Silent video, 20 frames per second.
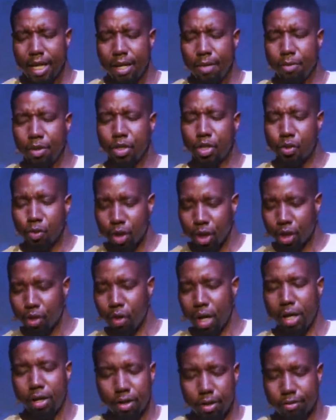but you are
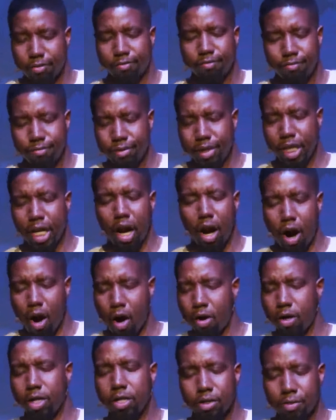greater than our
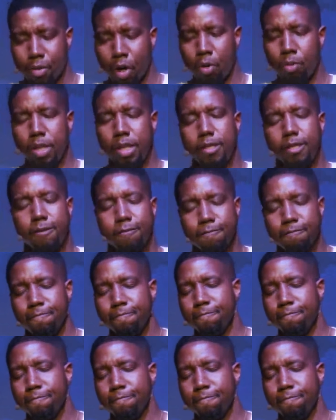hardest moments.